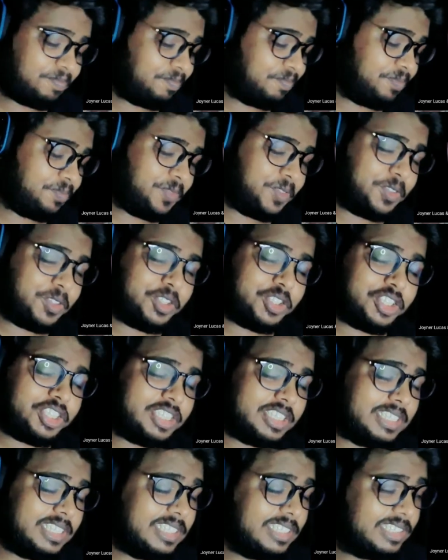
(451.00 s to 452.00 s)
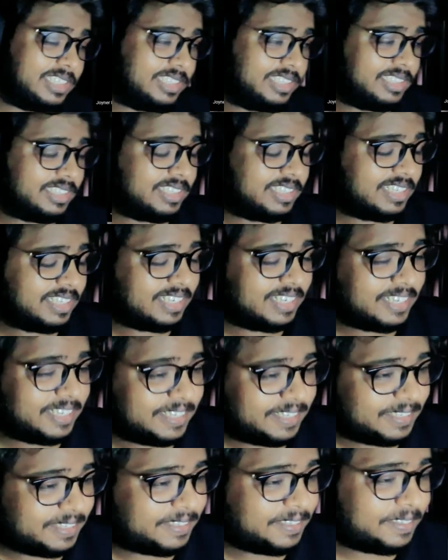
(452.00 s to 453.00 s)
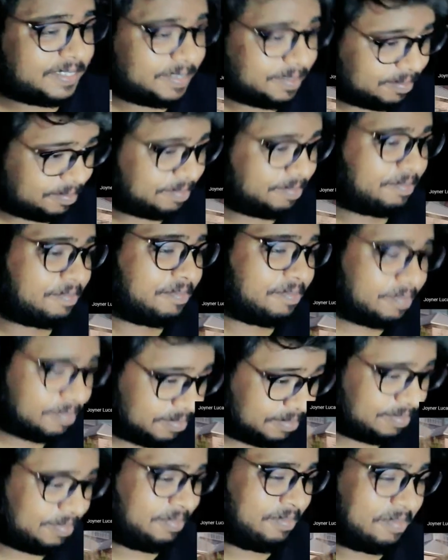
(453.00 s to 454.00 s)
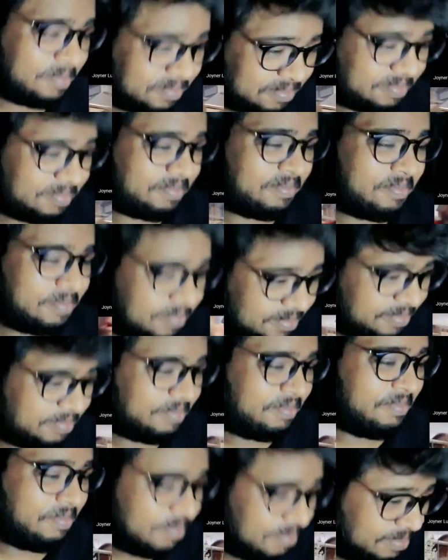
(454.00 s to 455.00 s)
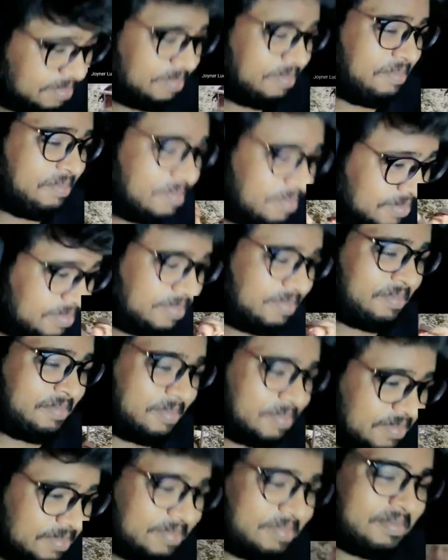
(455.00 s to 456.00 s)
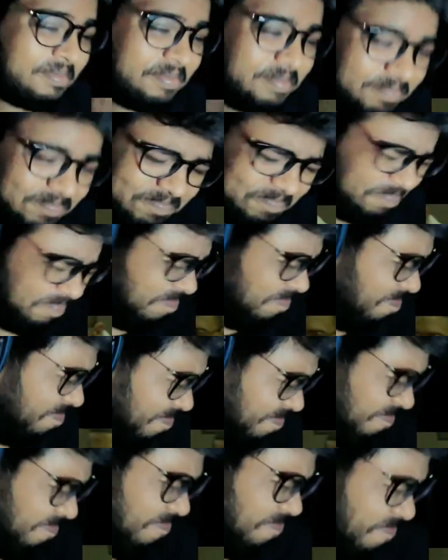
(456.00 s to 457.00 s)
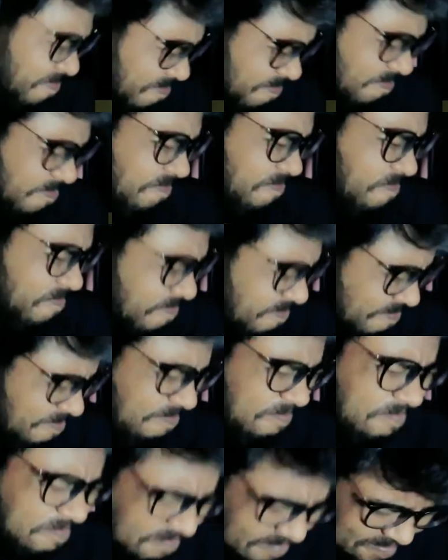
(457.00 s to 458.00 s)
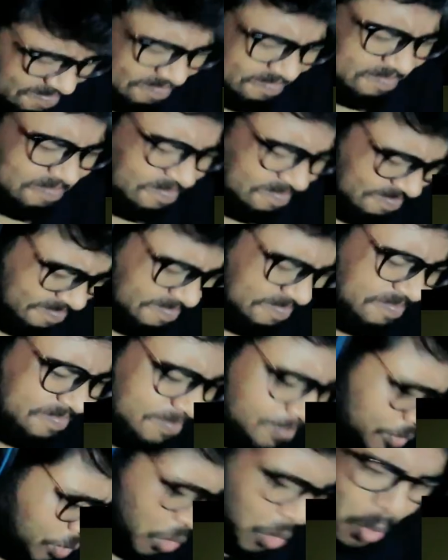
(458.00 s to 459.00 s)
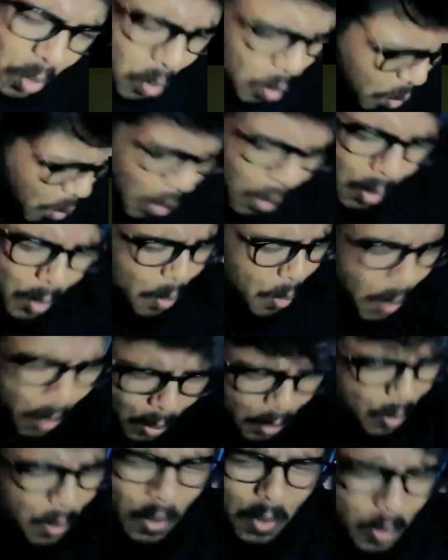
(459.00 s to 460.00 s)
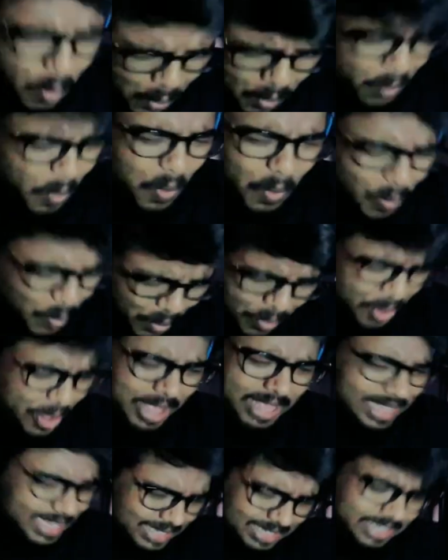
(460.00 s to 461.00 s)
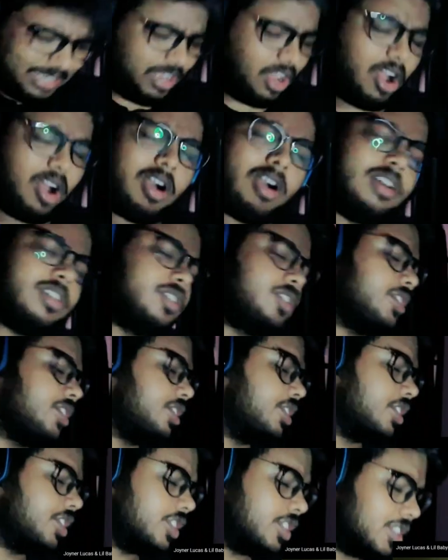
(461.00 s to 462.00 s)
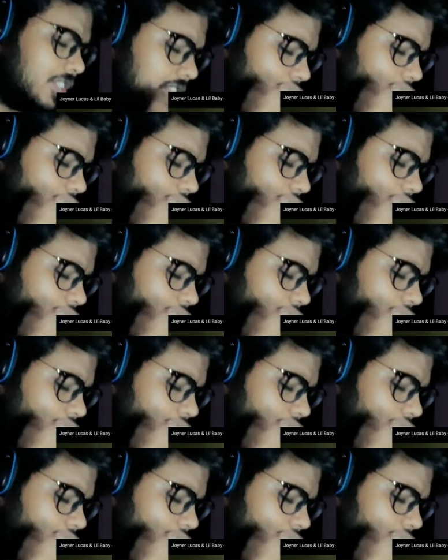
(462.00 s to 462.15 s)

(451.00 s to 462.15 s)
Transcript: jeez I cannot lose I go out with a bang I hope you never see my name in lane. I'm with whatever, just not for no games. I know they say I change, I cannot say the same. I bet they want me shackled and locked in a chain.